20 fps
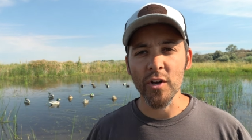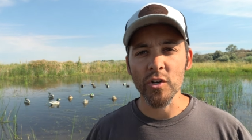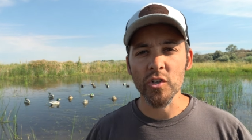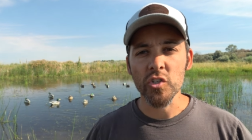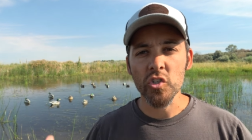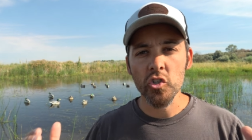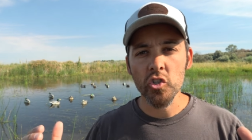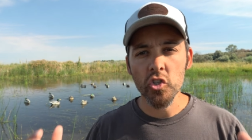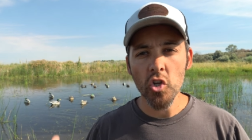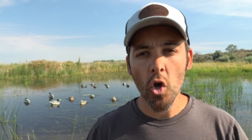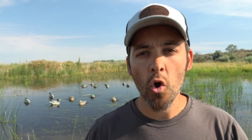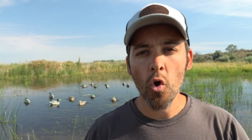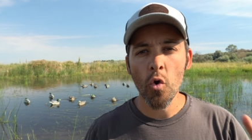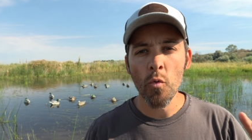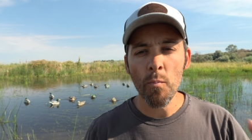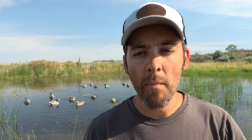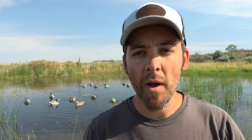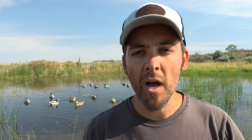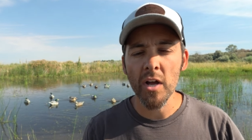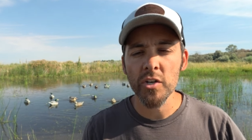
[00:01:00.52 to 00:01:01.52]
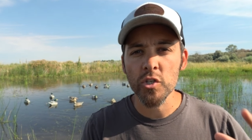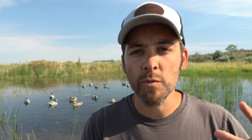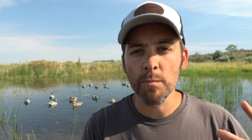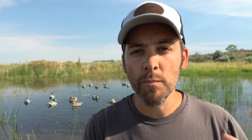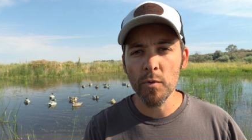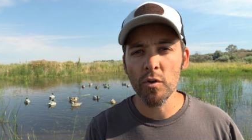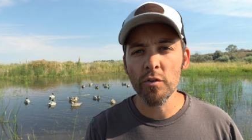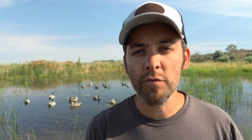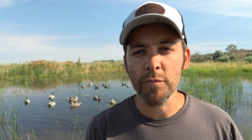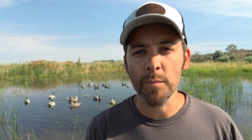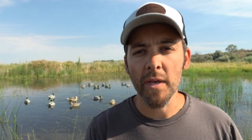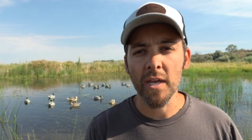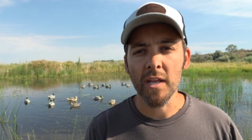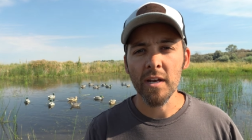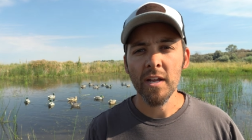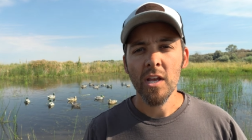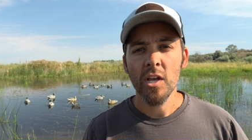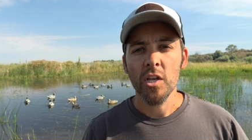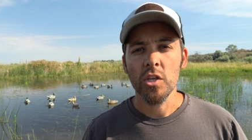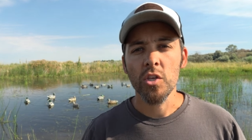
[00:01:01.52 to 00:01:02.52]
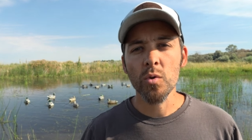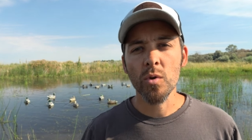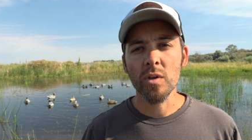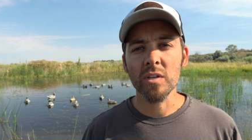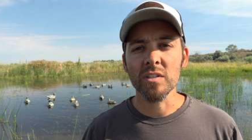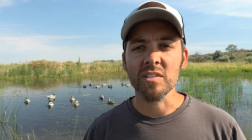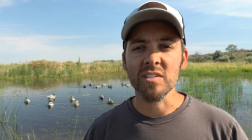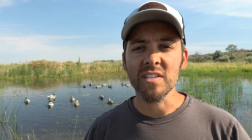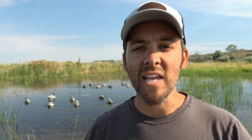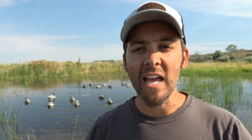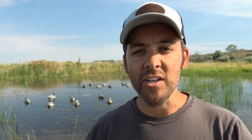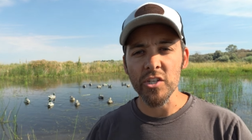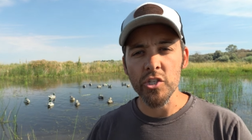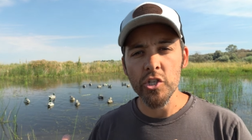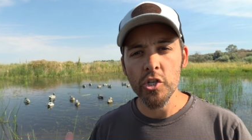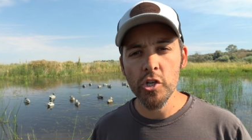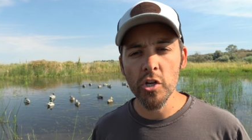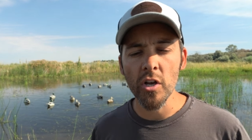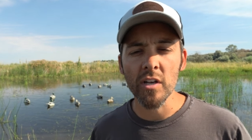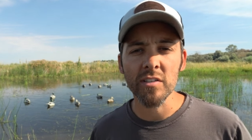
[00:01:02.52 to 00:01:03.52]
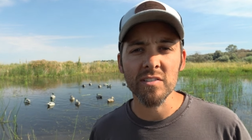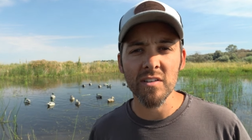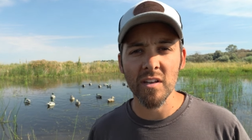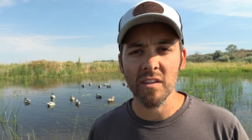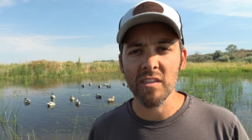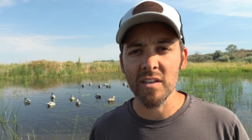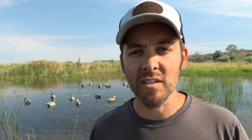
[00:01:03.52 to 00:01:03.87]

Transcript: There's so much movement. You could set just